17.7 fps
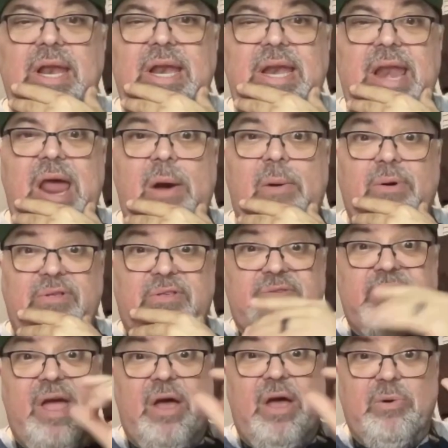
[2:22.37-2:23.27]
Now it's
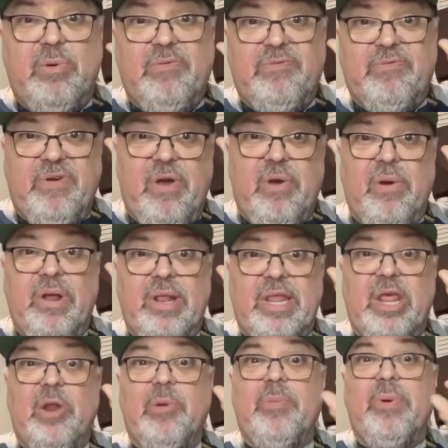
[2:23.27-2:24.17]
down to a very
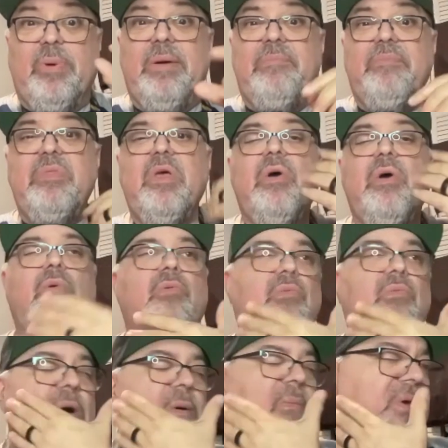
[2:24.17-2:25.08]
little bit,
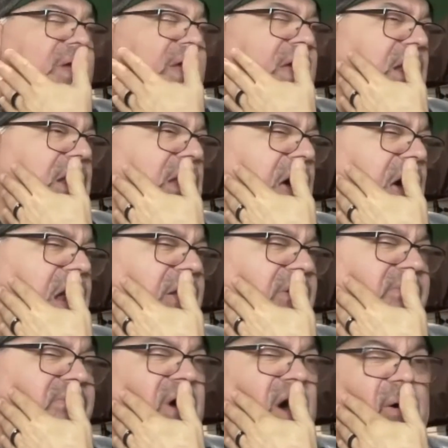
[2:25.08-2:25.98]
rubbing in a lot
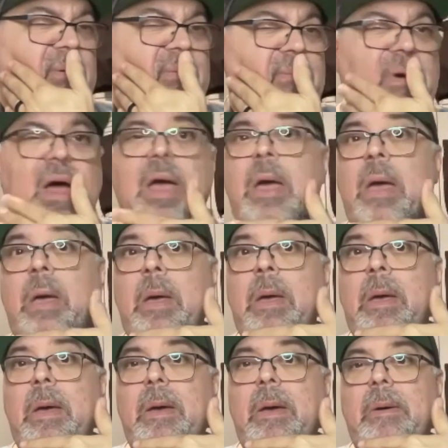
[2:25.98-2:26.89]
of
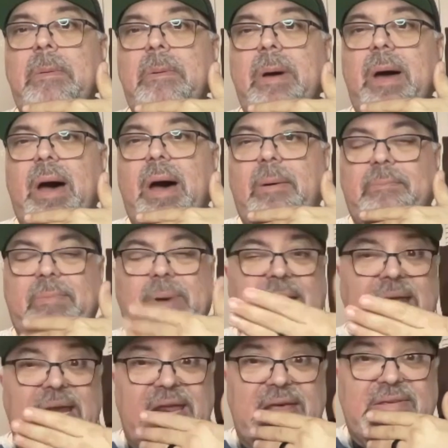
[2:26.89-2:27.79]

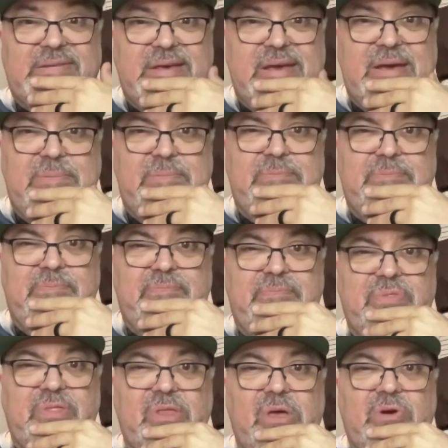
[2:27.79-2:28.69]
magnesium
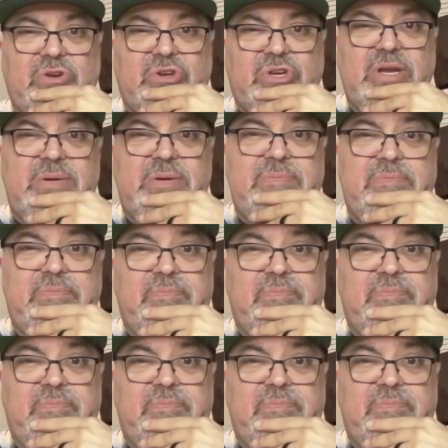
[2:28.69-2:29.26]
lotion.